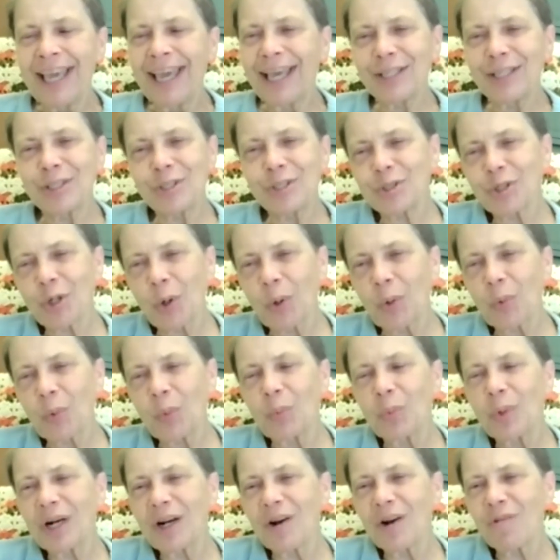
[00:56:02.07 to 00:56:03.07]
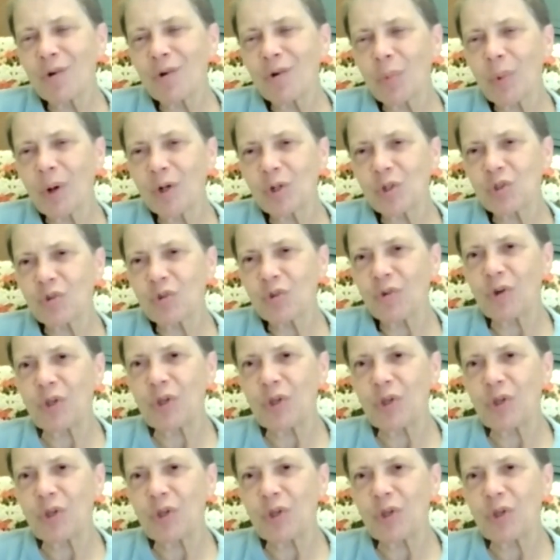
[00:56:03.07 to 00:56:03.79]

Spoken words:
And so whatever works for